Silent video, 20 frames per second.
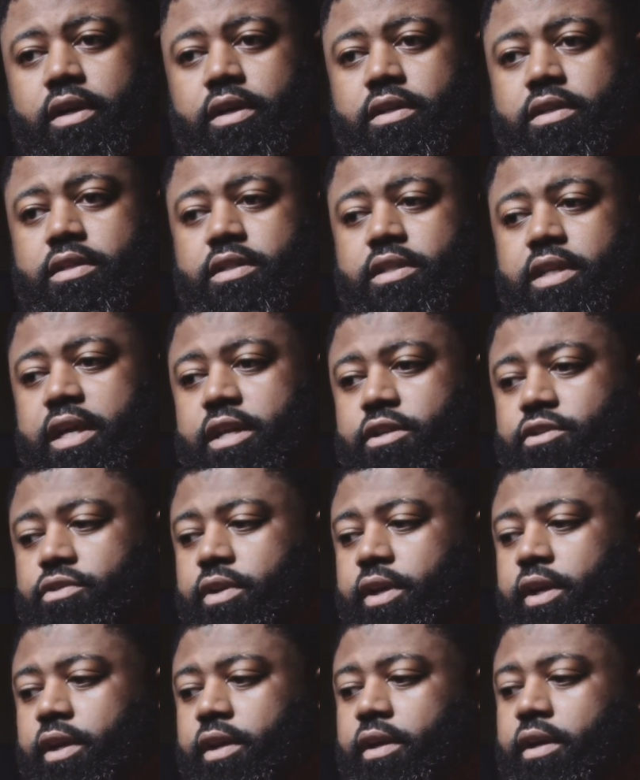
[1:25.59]

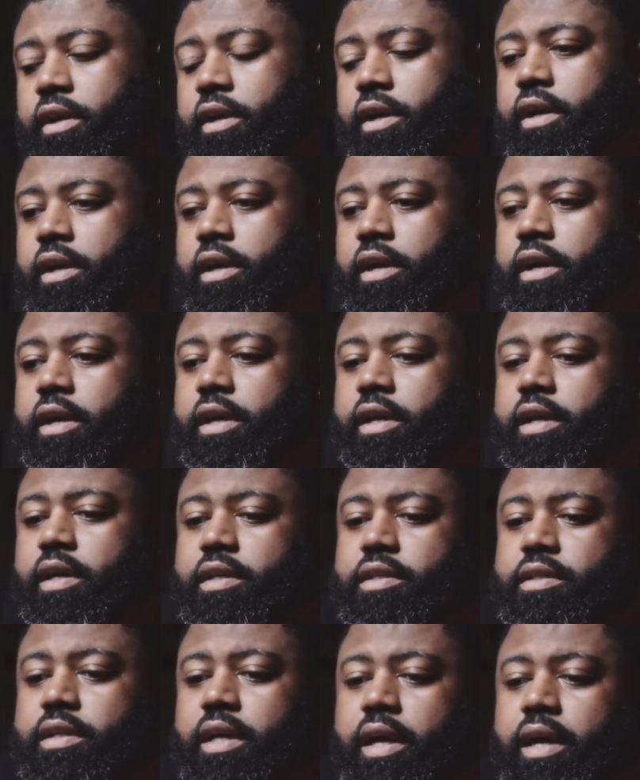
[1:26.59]
Cedric
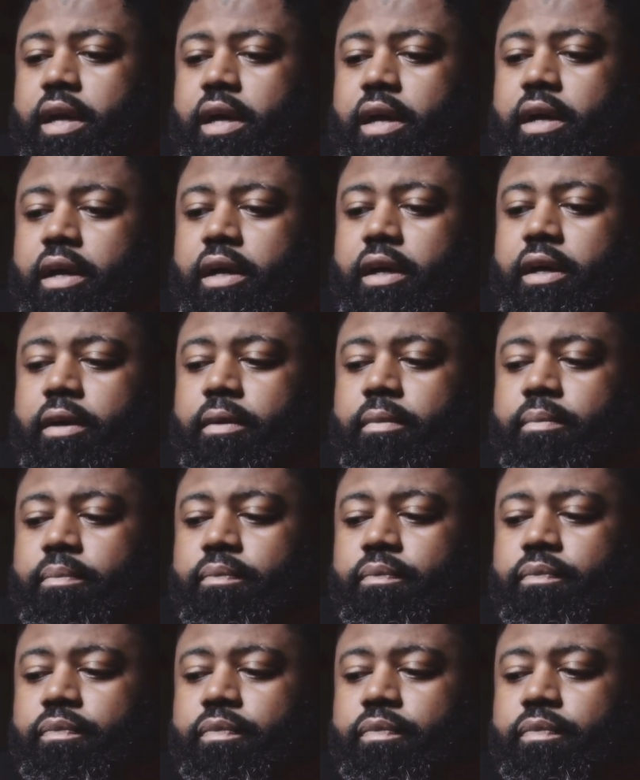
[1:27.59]
is a